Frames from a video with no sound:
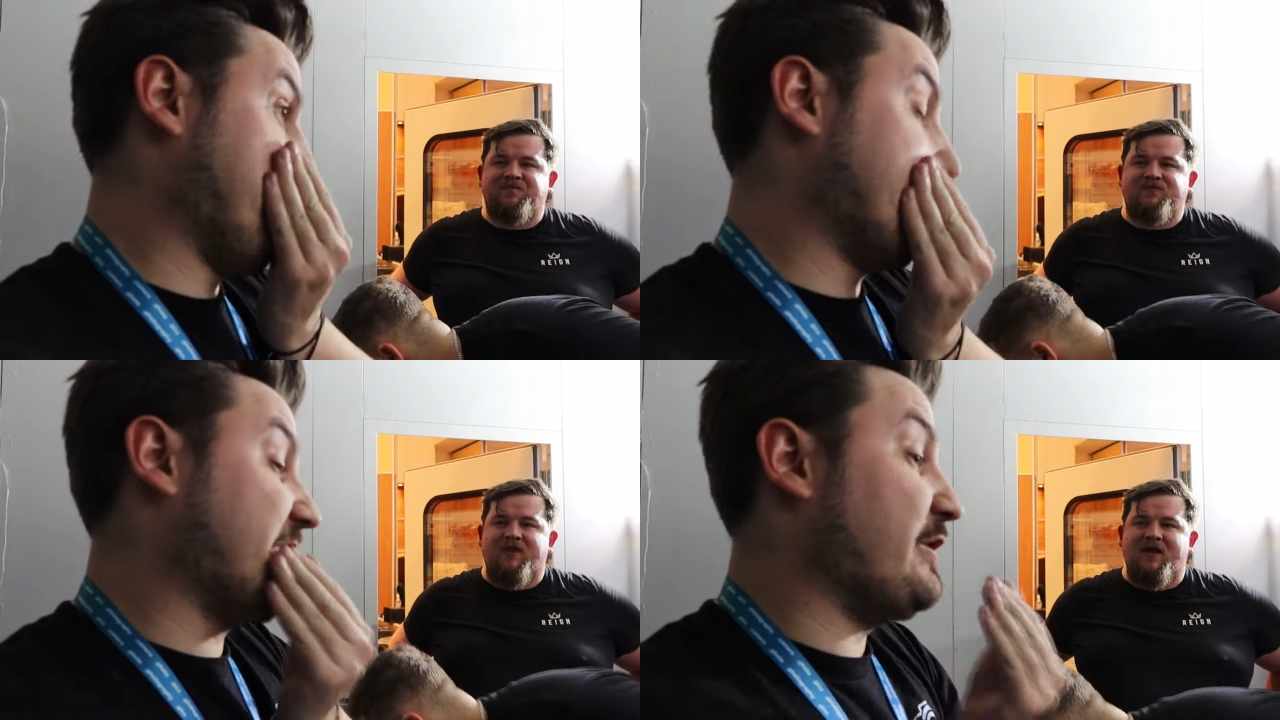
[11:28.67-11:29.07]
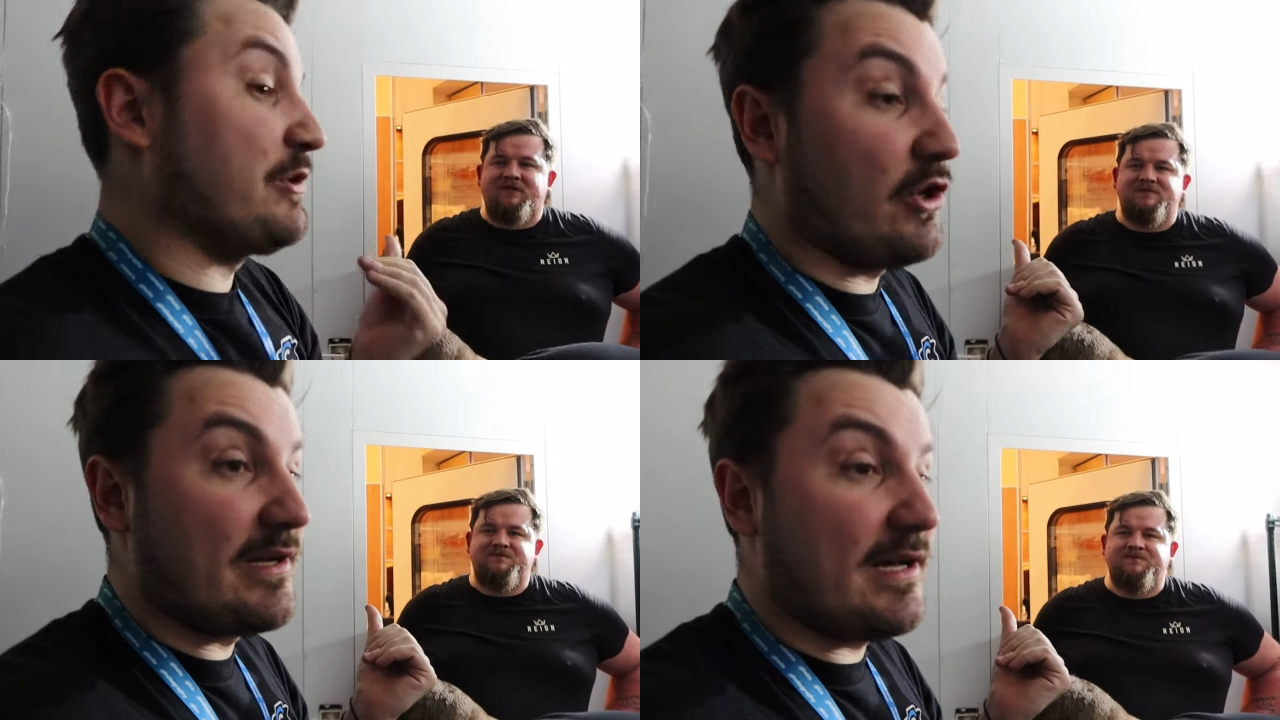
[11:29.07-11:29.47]
Speaker 1: Stuart
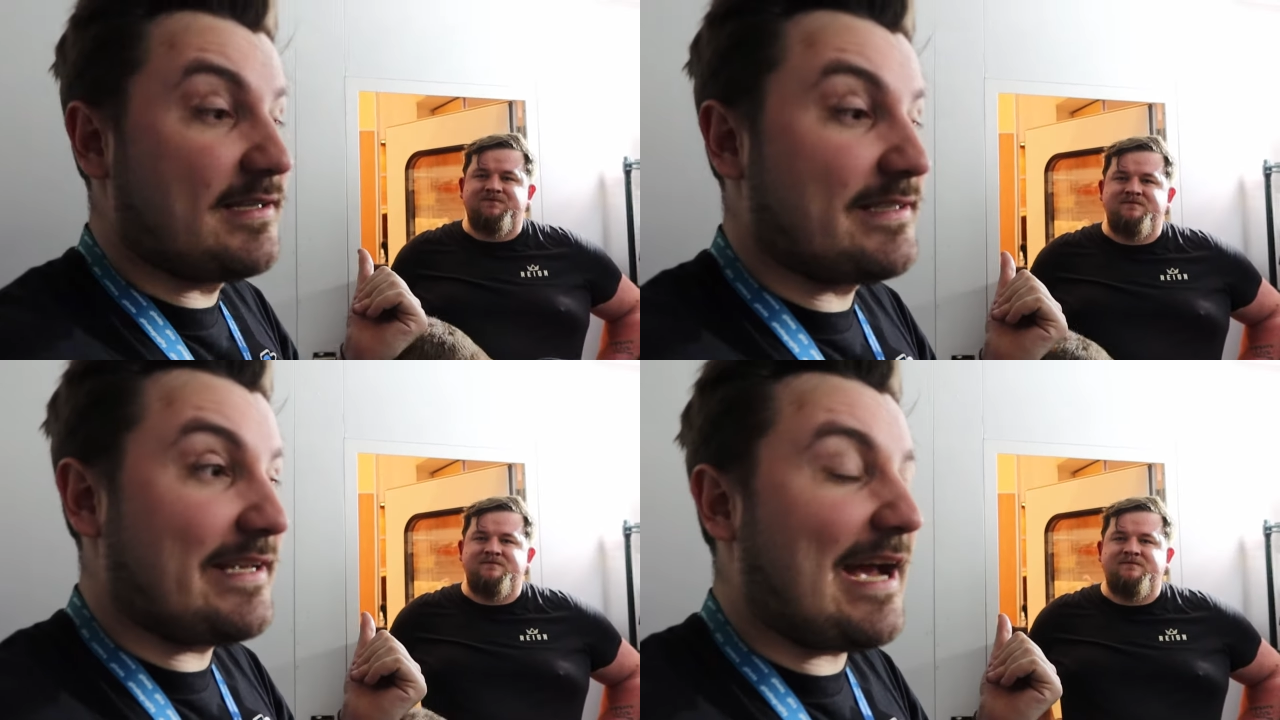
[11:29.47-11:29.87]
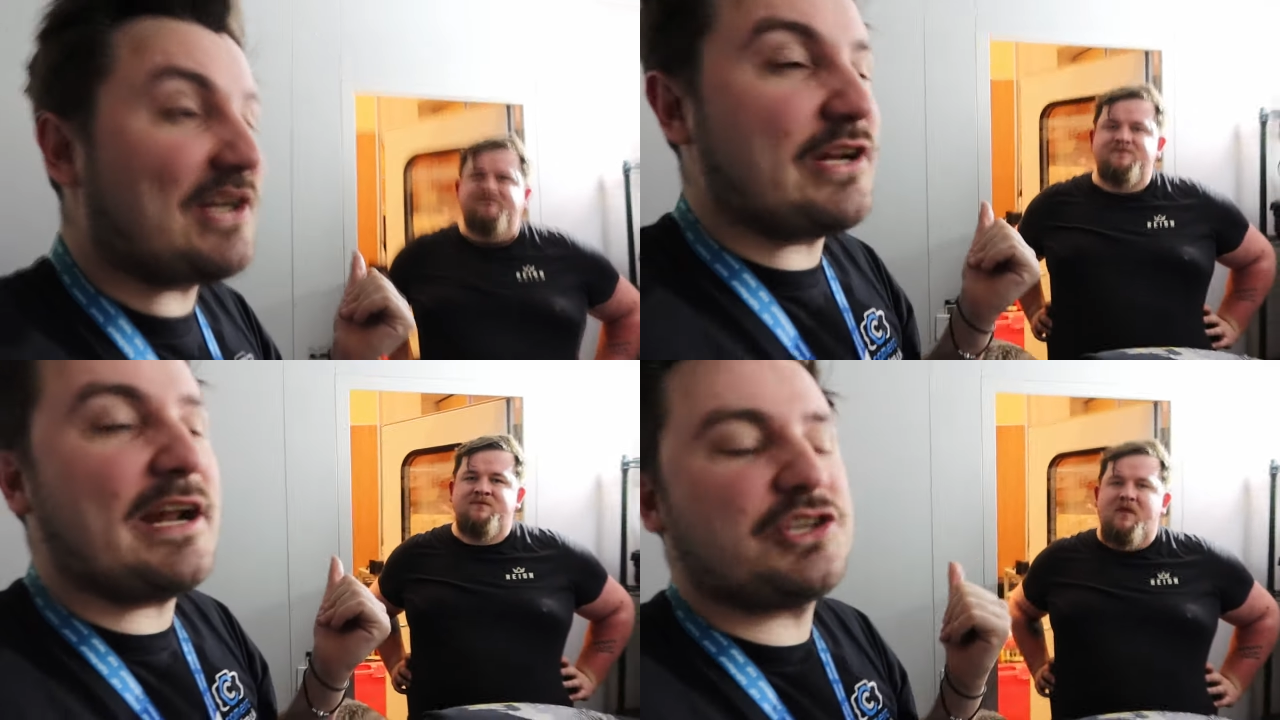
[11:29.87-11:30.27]
joined us. He
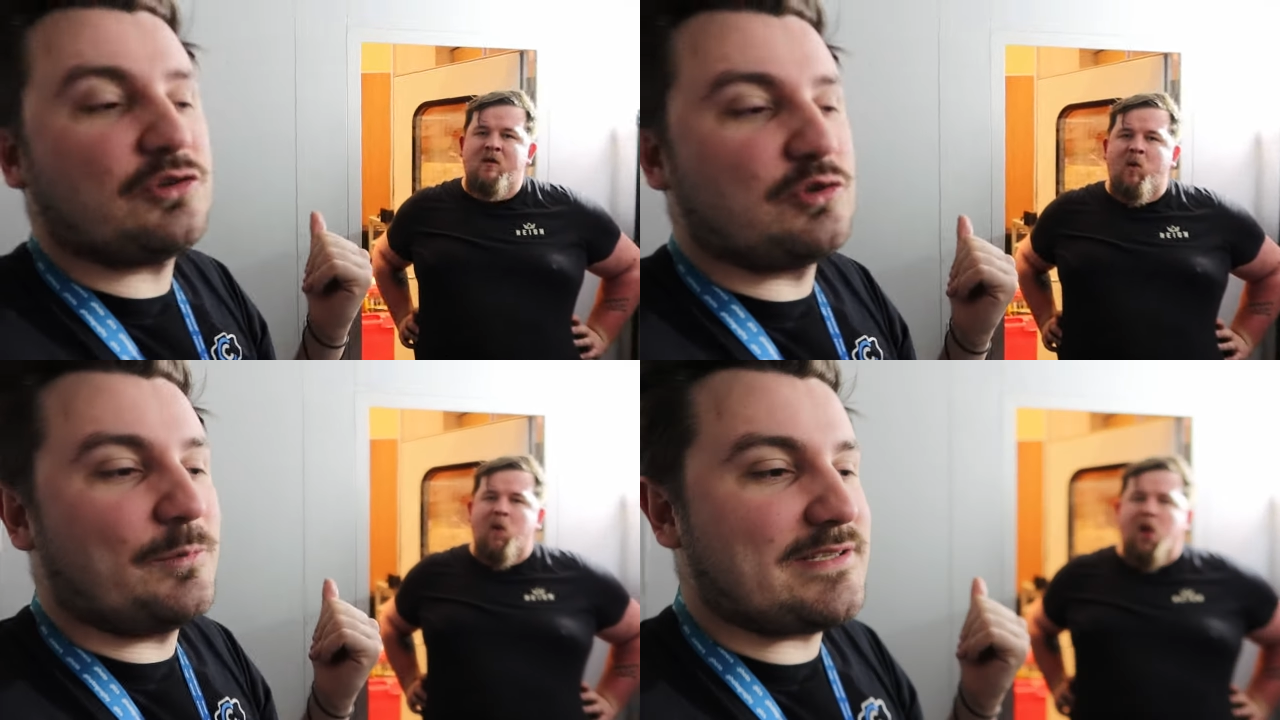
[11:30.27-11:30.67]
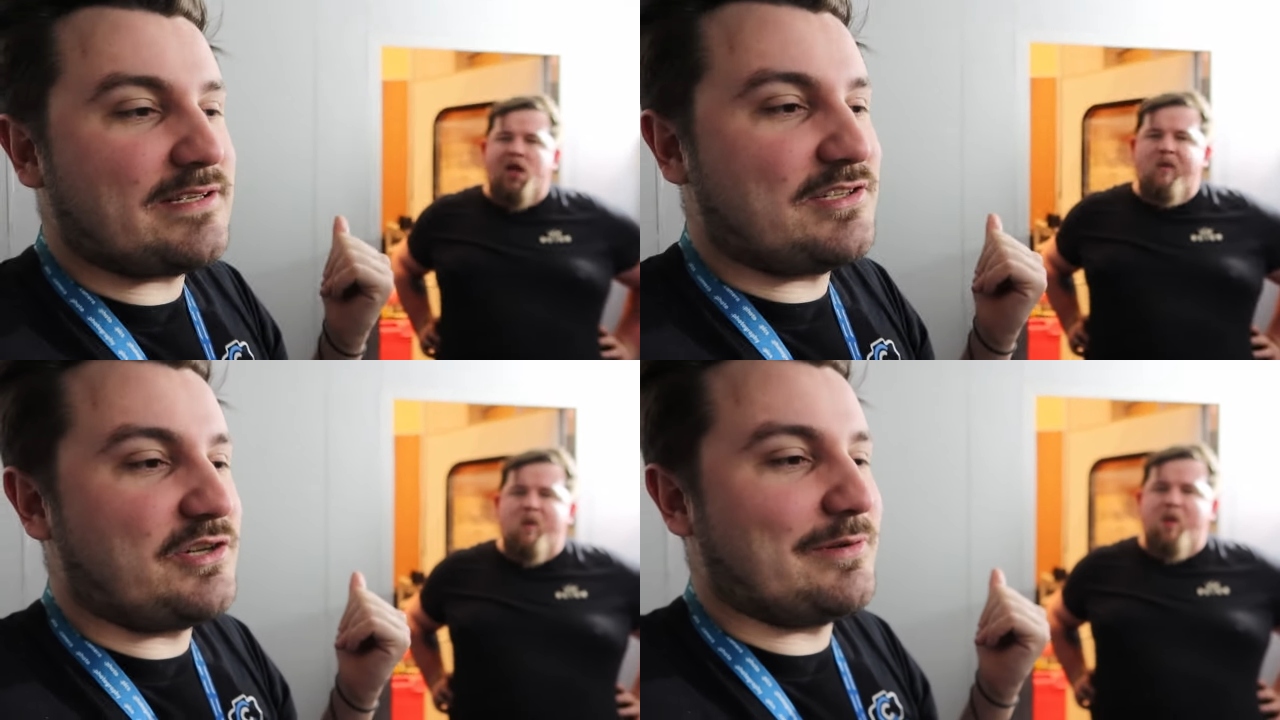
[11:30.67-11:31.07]
actually, it actually got so busy
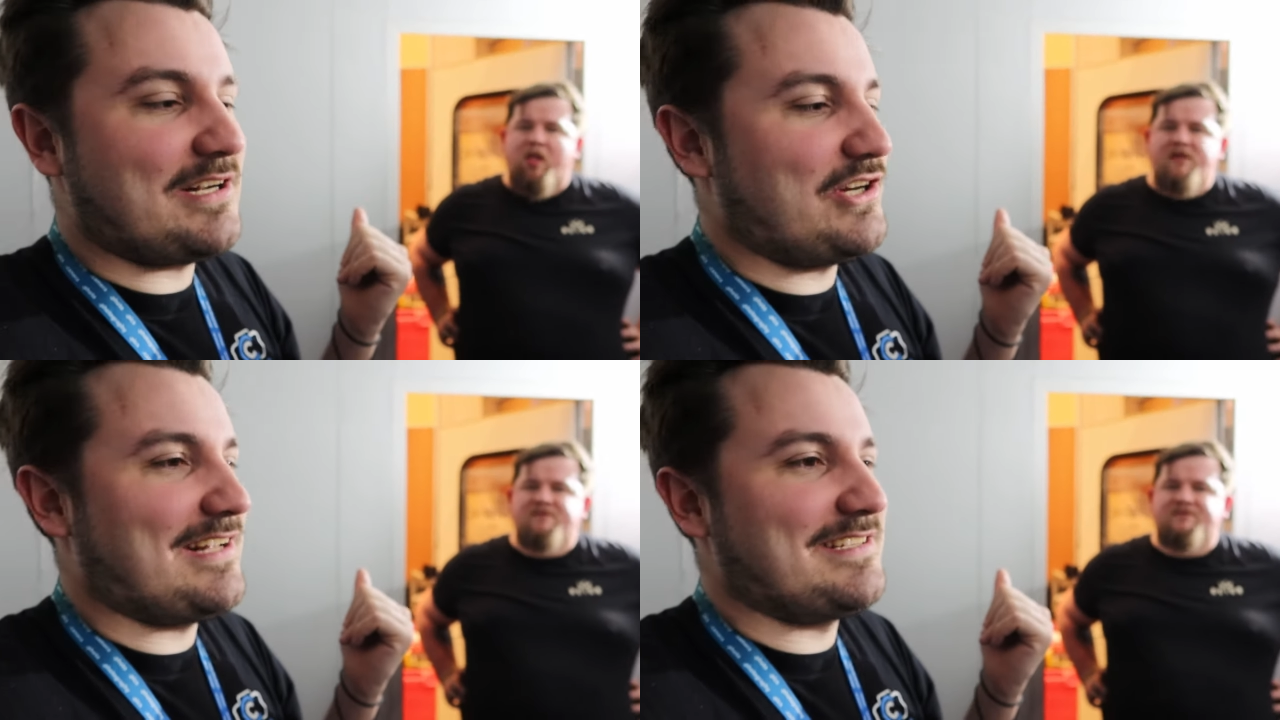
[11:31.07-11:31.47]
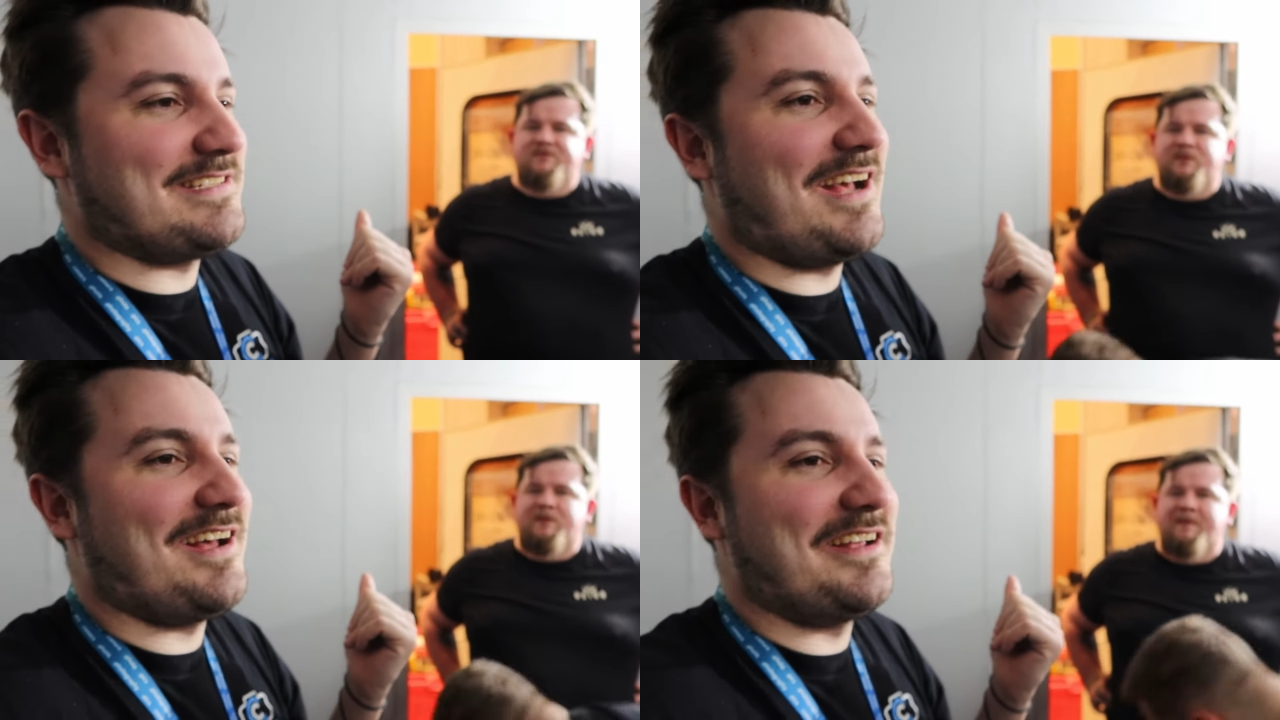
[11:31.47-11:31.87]
that Stuart actually had to
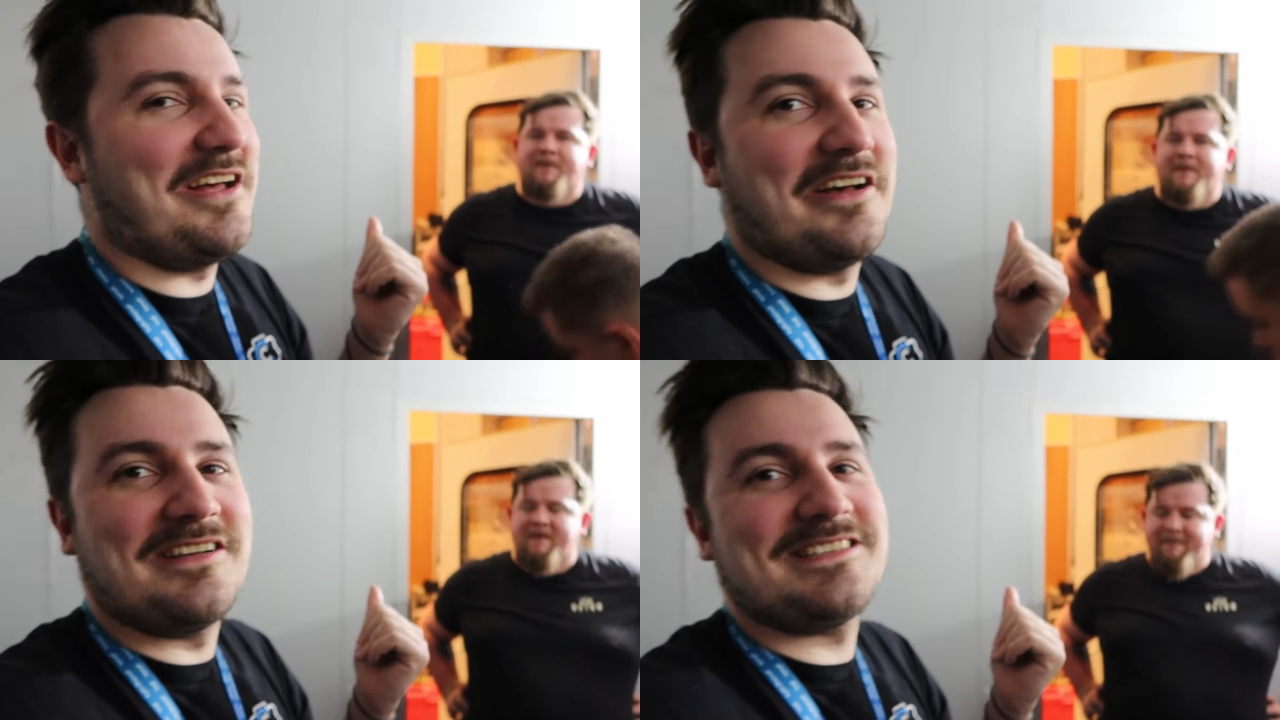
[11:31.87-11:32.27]
start uh,